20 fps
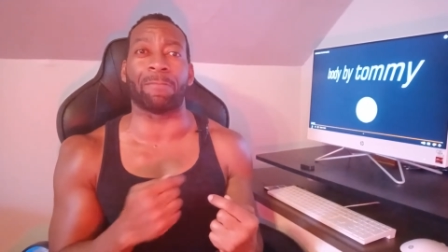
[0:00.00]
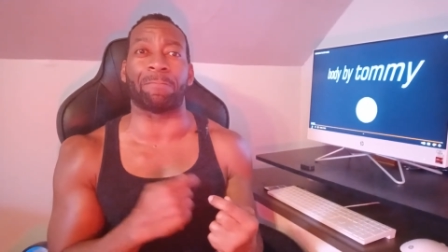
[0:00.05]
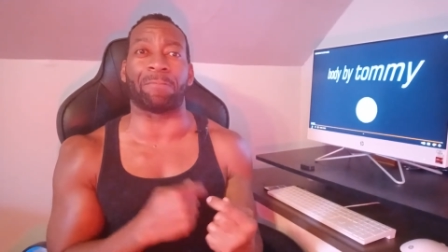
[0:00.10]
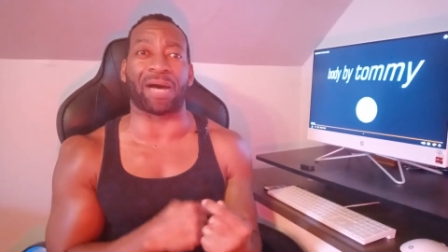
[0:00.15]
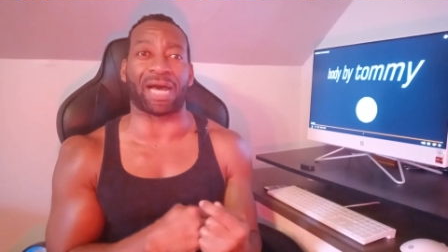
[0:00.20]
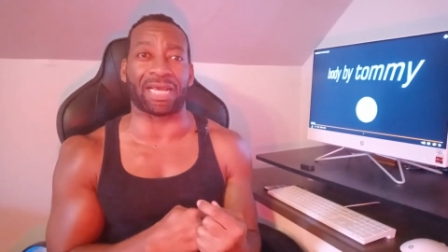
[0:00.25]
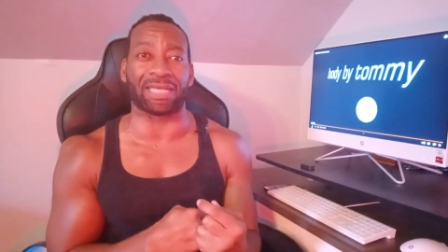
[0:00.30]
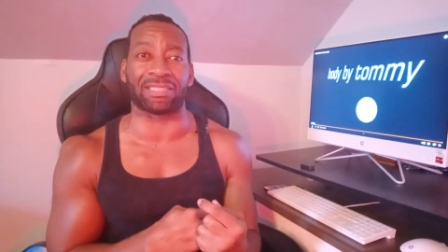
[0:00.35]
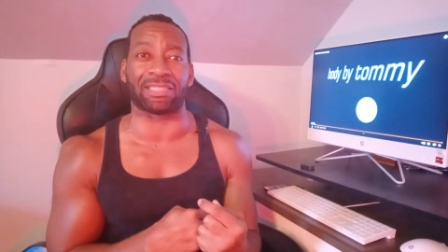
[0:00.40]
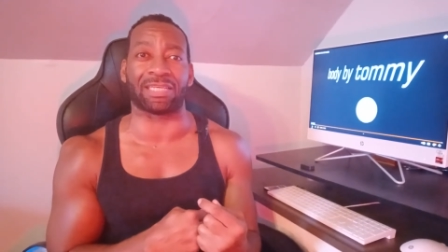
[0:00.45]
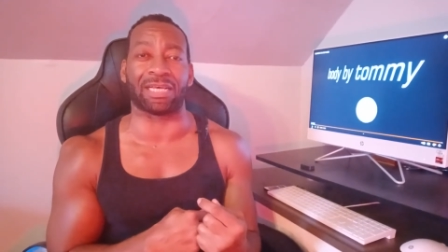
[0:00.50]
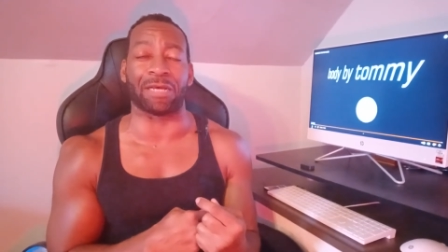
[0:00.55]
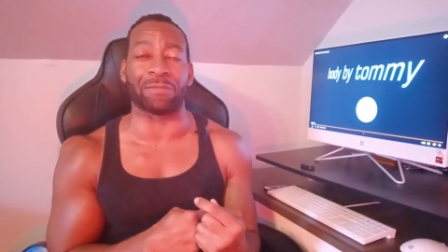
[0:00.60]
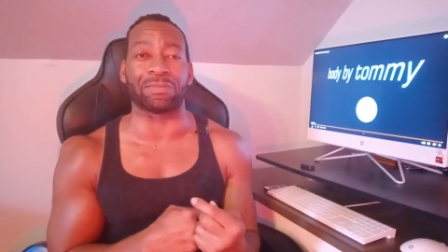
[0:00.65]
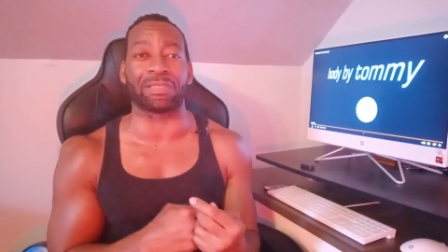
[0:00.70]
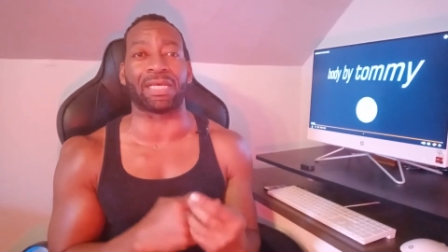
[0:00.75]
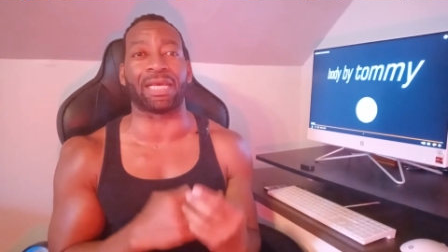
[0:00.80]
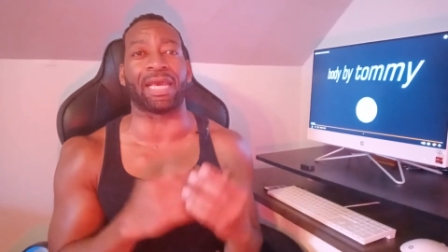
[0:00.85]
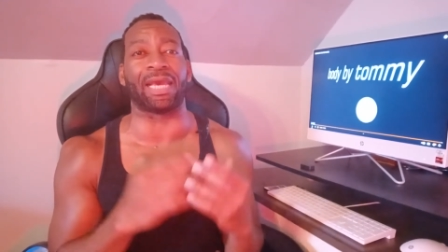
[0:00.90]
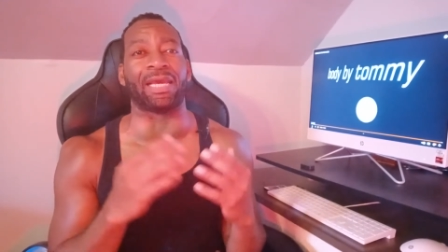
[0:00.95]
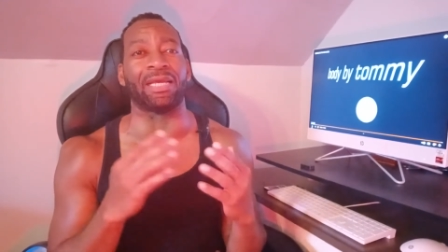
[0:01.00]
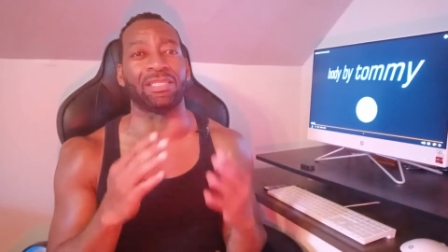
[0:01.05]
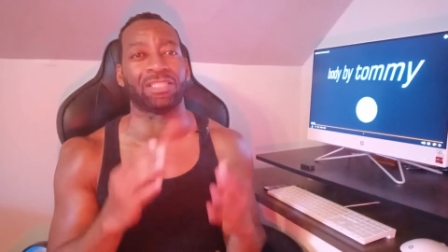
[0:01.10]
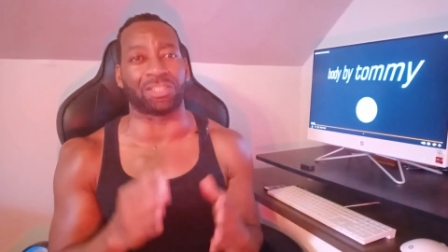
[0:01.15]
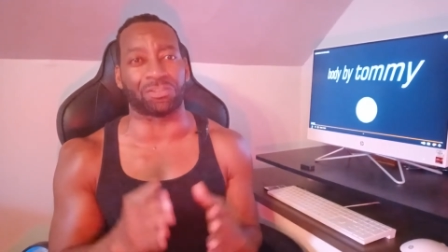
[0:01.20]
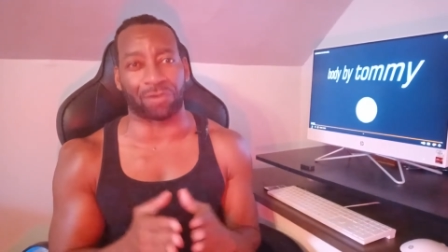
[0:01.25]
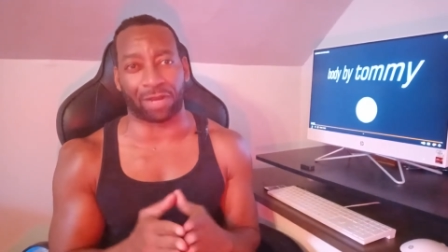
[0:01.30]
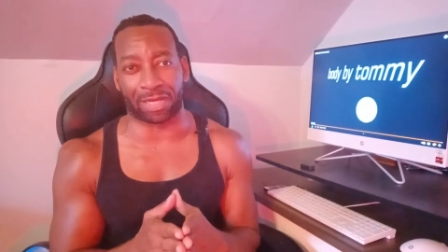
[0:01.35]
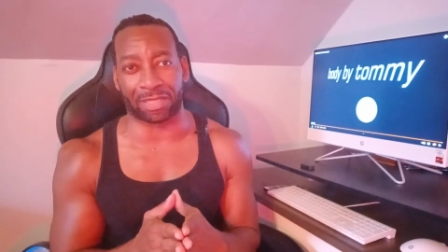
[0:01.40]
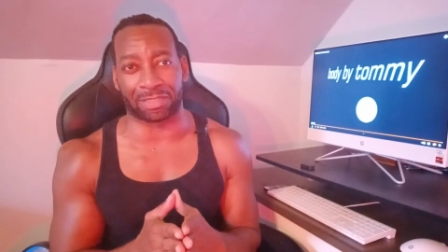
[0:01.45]
biceps, and
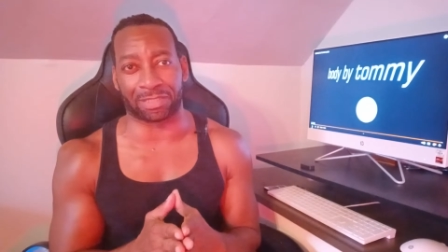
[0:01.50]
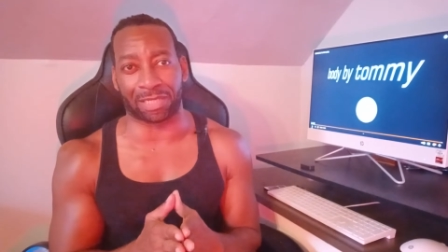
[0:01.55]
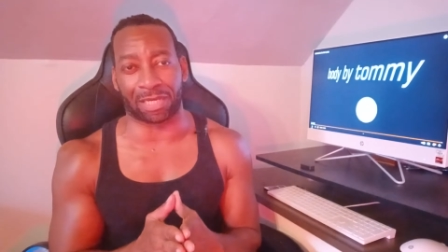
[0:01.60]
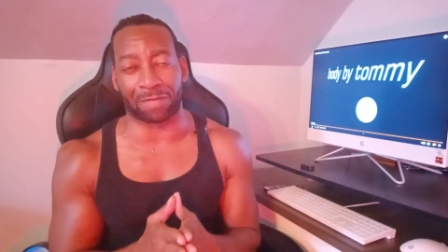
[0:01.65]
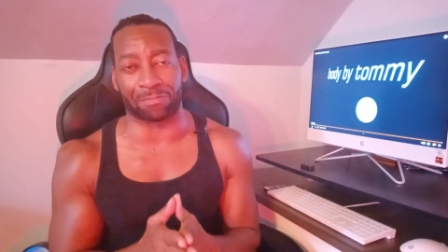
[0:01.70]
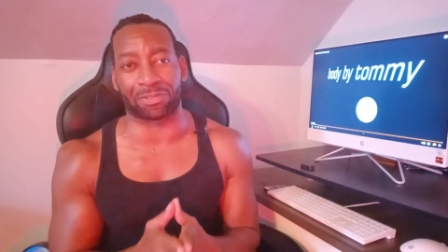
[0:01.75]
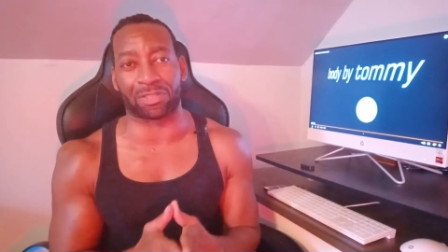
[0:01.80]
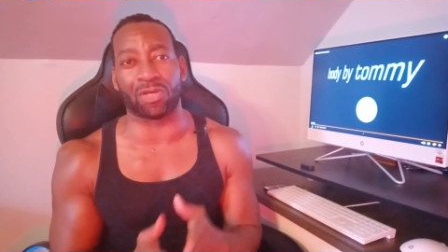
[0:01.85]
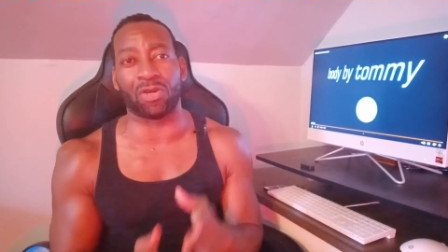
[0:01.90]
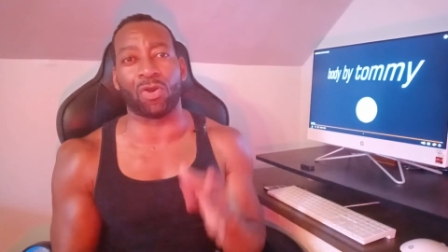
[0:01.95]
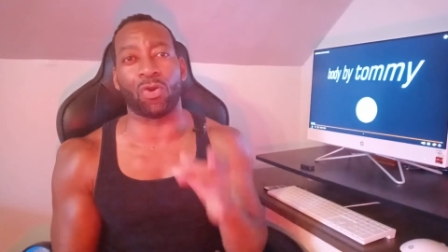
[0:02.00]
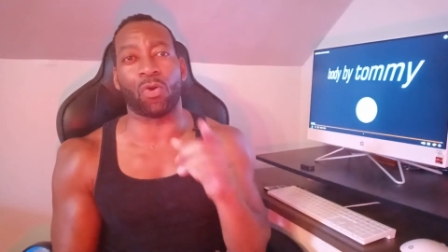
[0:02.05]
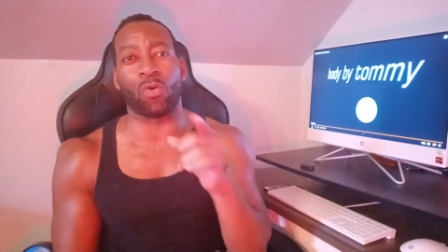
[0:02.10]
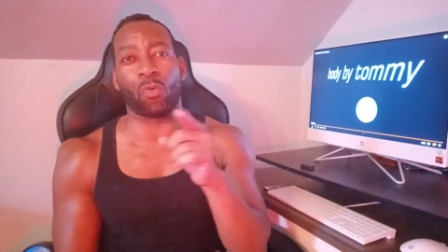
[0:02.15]
triceps.